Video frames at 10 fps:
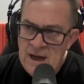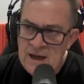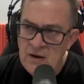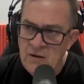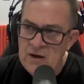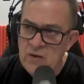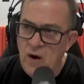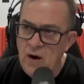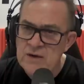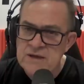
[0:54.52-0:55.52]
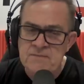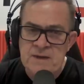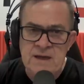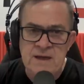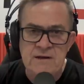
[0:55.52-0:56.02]
and going, woe is
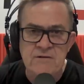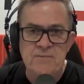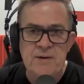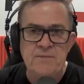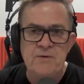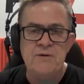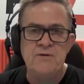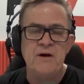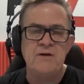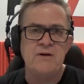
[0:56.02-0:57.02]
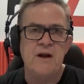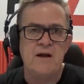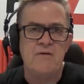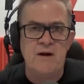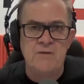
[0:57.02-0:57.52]
me, there are people who don't
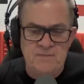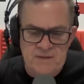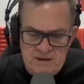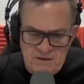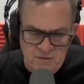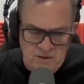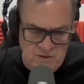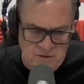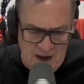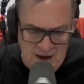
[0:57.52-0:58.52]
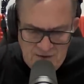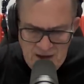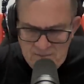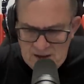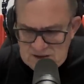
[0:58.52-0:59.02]
agree with me in the world
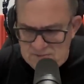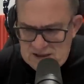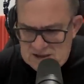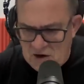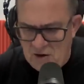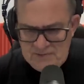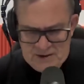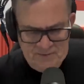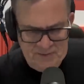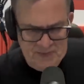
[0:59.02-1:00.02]
and they must be stopped.